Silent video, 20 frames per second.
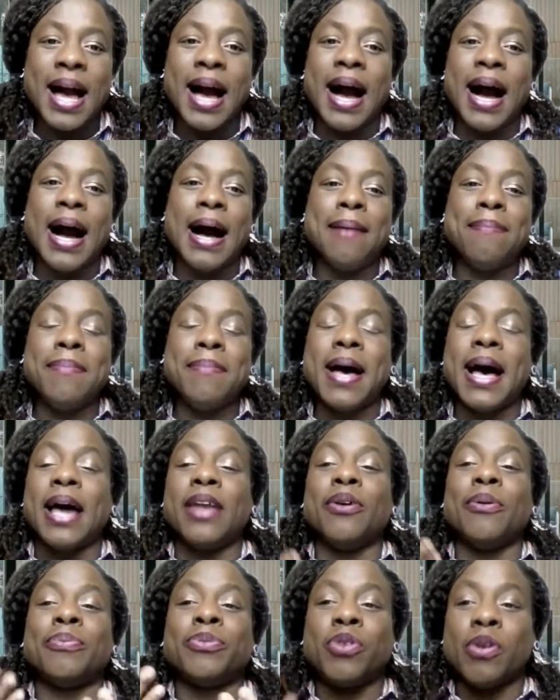I'm an
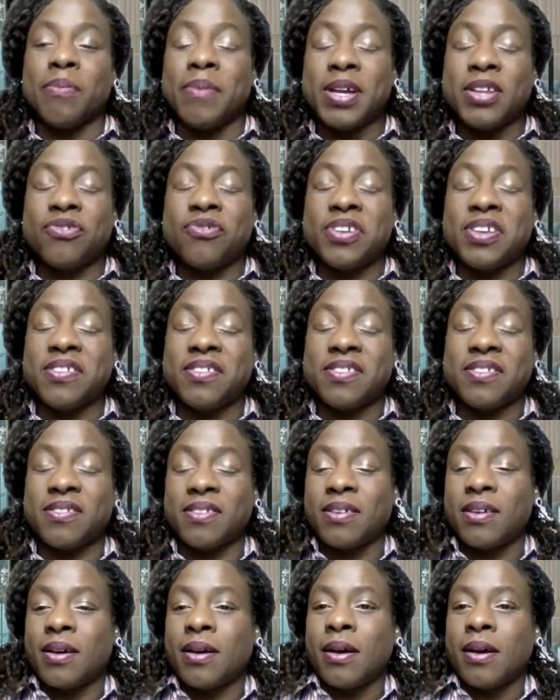optometrist,